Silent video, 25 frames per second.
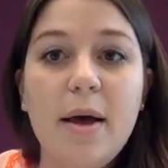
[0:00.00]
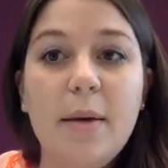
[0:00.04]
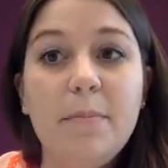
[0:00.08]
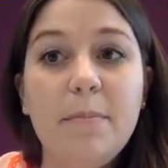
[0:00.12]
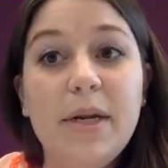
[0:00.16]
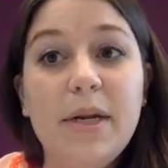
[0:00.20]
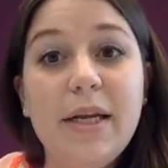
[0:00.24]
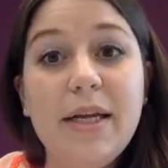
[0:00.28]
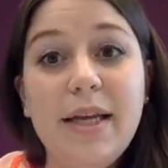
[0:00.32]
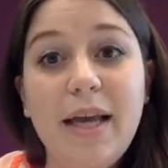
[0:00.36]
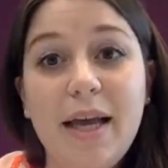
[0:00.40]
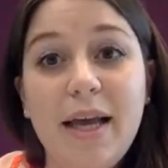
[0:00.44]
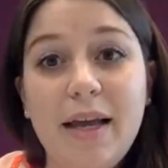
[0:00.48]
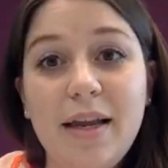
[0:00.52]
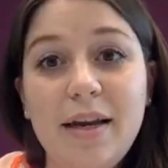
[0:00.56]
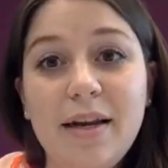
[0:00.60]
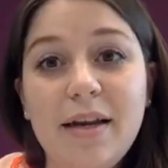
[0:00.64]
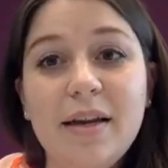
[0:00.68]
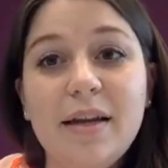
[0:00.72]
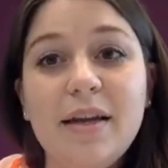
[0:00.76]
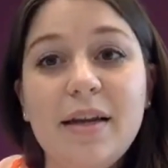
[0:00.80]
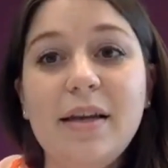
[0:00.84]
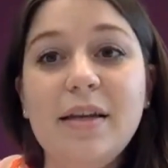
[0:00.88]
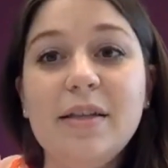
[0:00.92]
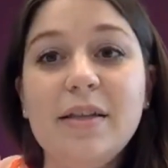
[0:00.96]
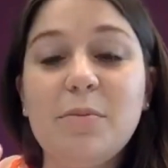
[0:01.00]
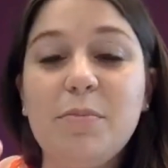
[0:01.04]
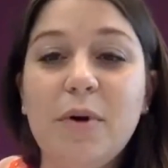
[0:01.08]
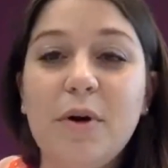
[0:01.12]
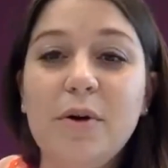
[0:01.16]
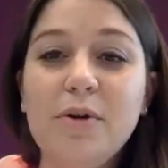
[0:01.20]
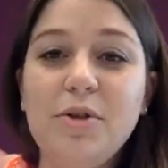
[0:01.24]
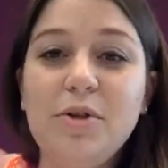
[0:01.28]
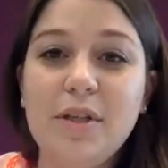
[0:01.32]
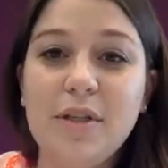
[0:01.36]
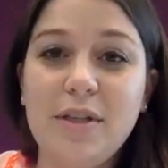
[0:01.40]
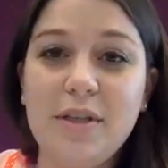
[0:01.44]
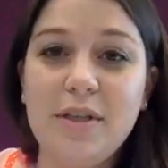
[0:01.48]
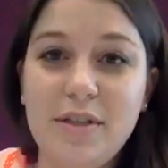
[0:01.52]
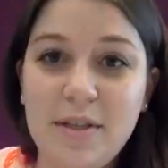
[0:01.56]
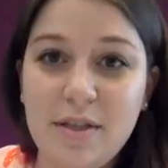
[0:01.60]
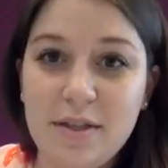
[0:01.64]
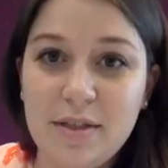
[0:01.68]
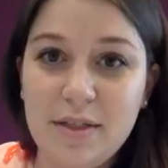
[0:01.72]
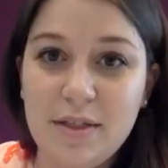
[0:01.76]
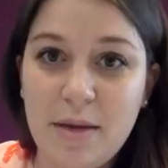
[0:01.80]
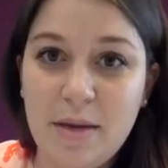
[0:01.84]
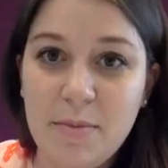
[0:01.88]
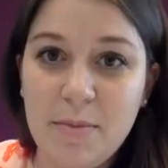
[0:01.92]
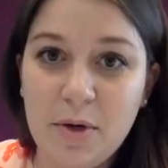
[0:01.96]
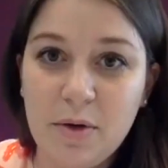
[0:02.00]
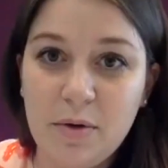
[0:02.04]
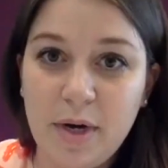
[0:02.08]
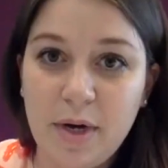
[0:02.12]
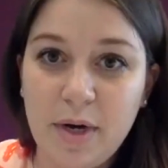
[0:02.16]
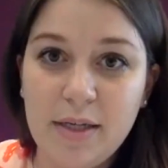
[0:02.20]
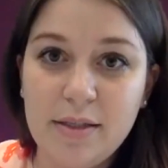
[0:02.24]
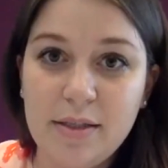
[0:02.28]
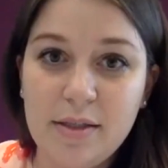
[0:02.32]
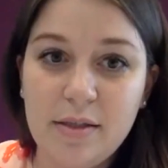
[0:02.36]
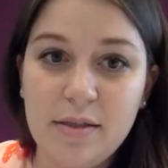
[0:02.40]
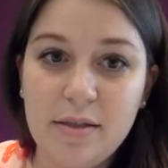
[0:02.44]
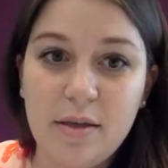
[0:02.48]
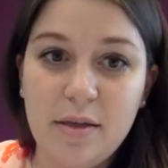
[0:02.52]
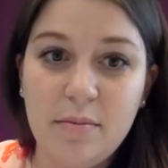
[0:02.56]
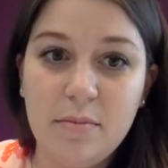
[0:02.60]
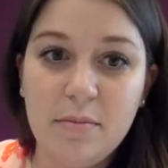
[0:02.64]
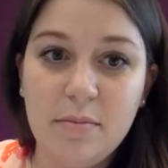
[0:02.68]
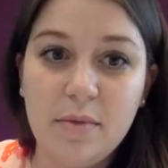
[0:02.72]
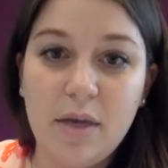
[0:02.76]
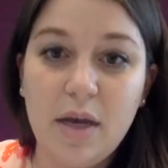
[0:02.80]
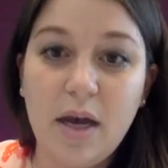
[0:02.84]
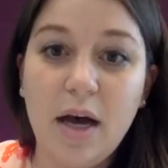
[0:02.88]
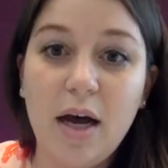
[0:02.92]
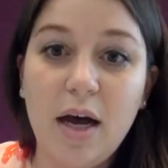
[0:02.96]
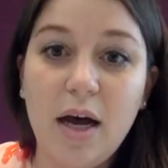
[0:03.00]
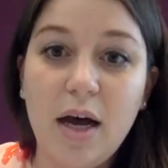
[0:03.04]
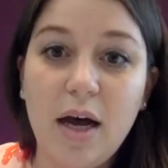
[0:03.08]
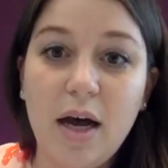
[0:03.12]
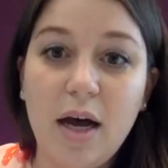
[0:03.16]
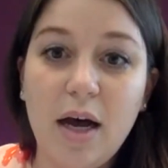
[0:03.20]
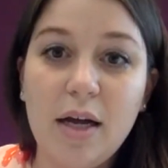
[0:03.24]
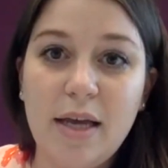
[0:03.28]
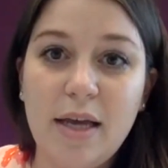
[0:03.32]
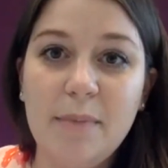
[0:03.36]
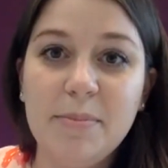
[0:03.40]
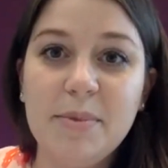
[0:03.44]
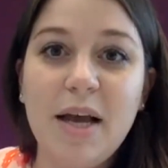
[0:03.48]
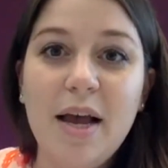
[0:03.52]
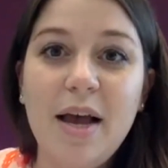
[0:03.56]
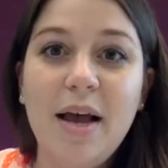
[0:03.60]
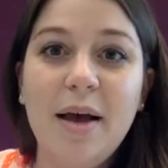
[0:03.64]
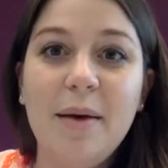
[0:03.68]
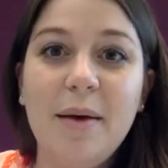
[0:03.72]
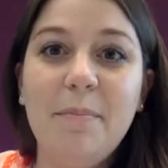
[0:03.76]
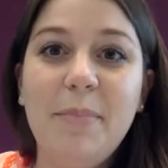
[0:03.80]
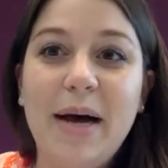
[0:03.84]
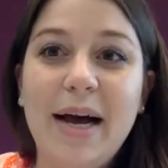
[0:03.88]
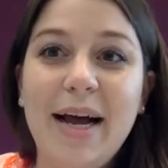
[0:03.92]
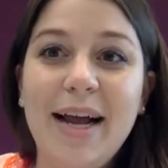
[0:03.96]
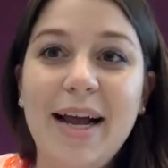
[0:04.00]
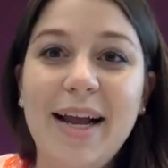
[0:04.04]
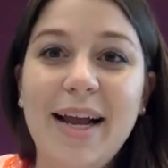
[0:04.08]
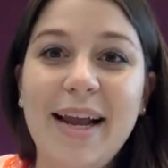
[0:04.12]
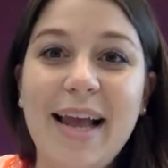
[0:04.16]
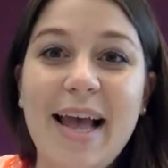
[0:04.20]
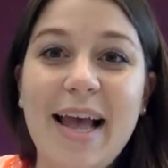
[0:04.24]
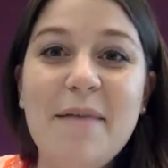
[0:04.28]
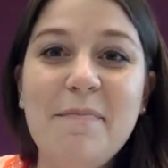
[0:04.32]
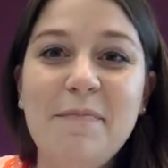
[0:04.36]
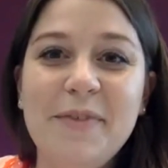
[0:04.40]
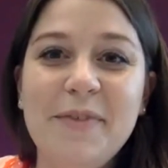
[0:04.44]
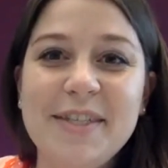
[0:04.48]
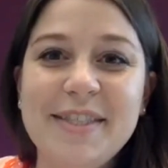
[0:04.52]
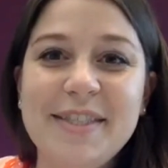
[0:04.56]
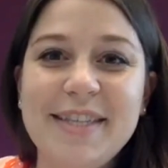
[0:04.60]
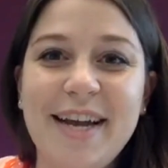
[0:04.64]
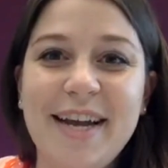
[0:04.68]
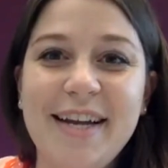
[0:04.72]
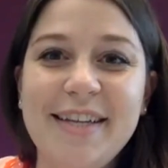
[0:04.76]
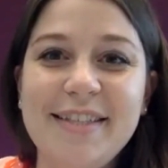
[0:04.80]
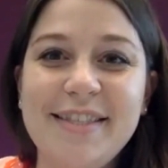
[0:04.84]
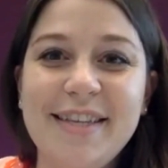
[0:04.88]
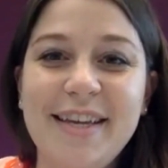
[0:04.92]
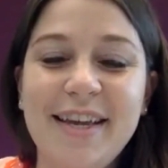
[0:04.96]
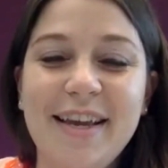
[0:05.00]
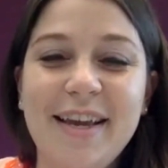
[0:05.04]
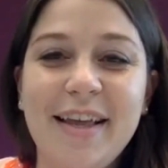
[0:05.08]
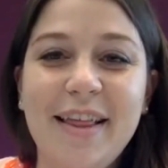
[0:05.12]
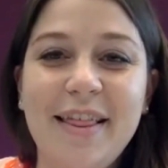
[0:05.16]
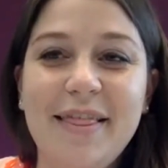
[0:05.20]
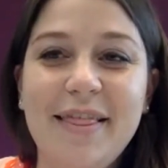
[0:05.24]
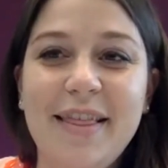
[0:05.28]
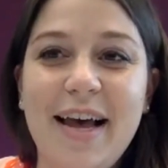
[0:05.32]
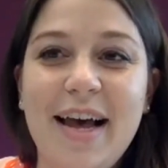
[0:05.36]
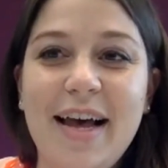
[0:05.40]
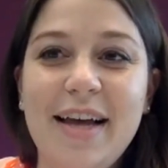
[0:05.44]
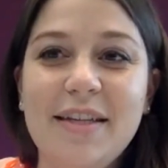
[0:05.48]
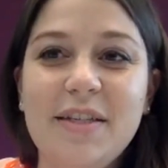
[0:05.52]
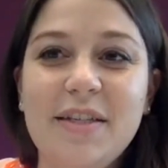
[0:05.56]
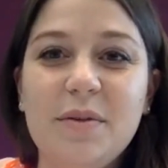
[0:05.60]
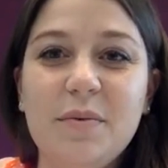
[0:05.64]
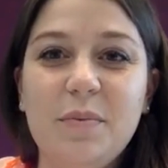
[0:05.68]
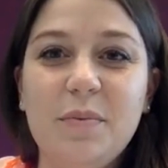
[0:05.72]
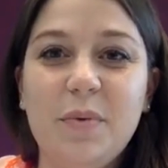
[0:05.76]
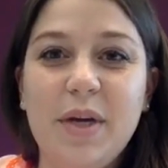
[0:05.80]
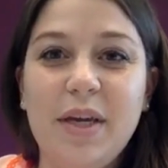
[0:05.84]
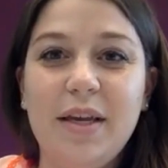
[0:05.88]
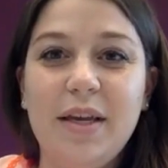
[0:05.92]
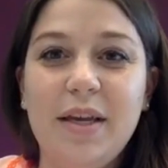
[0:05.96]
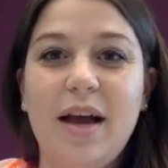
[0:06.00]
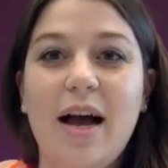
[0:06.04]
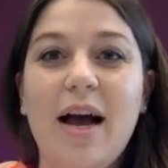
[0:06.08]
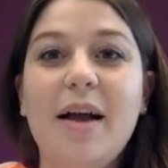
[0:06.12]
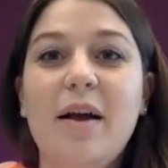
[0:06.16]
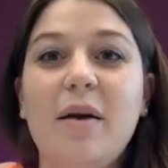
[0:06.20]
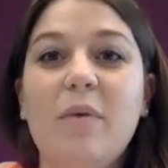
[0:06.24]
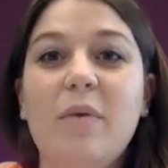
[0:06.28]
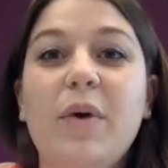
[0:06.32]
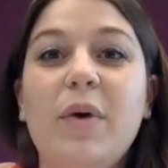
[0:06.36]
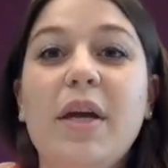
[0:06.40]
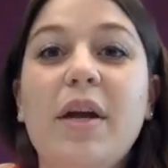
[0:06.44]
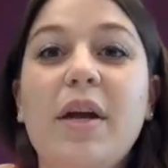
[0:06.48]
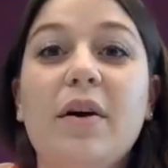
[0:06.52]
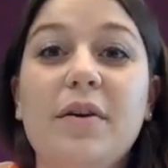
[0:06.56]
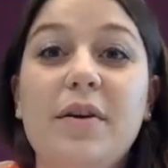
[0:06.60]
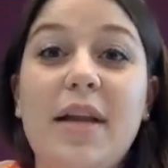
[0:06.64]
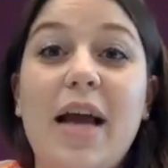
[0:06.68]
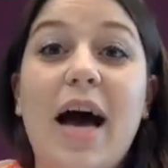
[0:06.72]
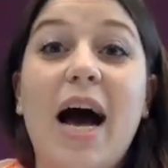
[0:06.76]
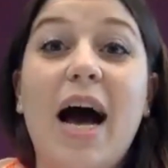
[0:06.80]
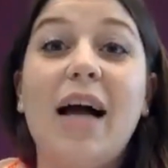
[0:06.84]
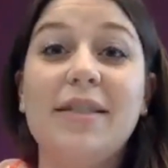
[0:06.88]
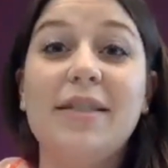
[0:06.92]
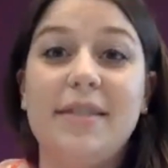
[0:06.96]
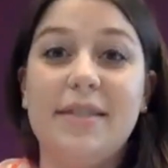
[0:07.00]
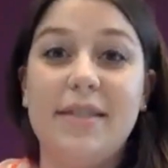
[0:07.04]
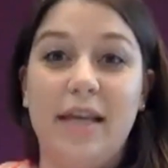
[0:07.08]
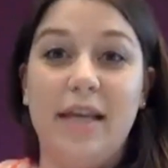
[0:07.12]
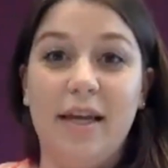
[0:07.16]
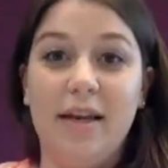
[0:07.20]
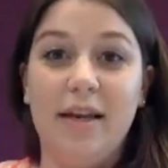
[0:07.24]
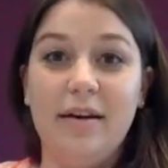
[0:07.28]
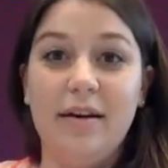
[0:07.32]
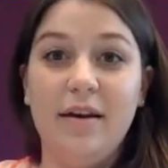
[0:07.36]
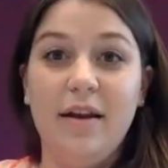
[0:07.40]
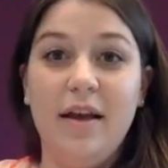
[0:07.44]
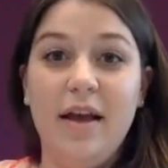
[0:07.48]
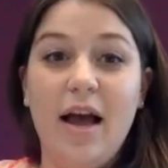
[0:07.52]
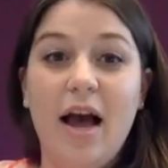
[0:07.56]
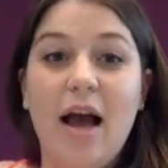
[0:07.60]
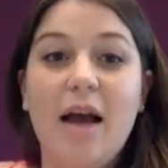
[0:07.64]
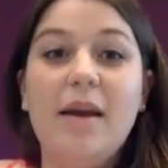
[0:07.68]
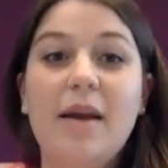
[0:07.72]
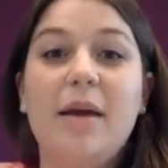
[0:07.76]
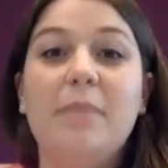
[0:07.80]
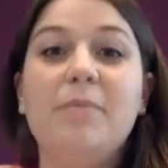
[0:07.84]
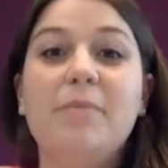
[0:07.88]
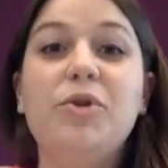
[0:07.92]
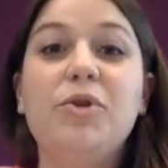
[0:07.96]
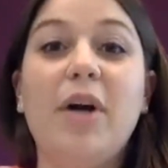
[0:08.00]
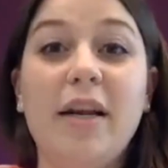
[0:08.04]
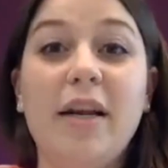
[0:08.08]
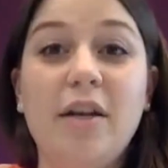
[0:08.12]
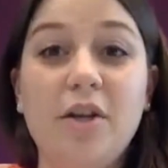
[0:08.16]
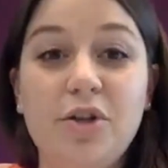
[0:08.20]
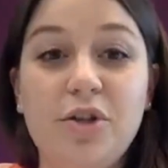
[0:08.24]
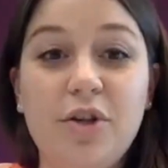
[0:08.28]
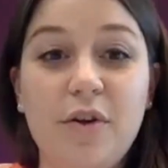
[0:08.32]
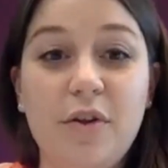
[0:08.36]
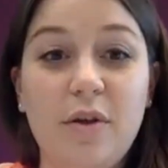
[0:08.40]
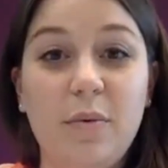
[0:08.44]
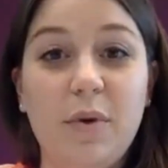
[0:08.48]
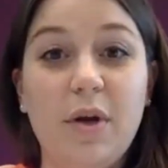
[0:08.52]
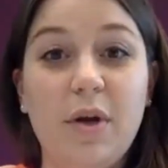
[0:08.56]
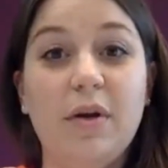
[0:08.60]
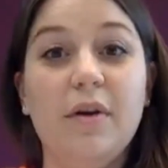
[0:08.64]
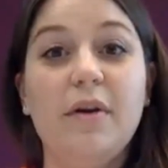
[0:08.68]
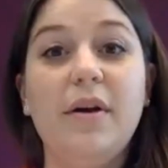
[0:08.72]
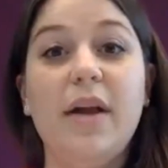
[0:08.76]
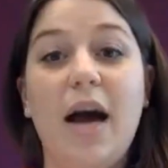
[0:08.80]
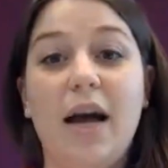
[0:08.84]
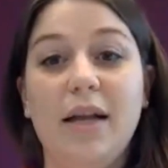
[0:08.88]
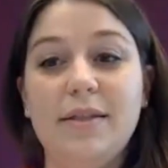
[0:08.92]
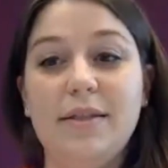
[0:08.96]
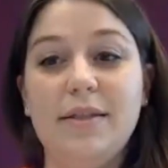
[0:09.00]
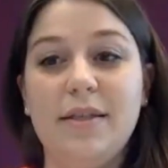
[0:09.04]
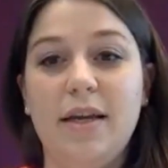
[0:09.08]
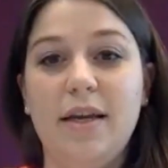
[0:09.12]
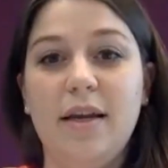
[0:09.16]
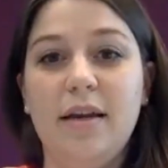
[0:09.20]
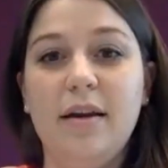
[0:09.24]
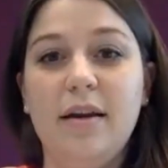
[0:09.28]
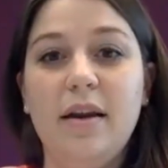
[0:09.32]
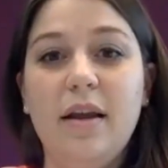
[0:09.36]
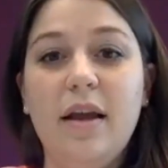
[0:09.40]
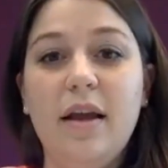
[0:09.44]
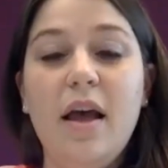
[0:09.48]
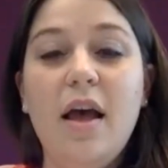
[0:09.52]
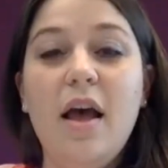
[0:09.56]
But again, he's approaching this systemic racism concept by emphasizing that we are not seen. And I'm trying to show that we are not seen.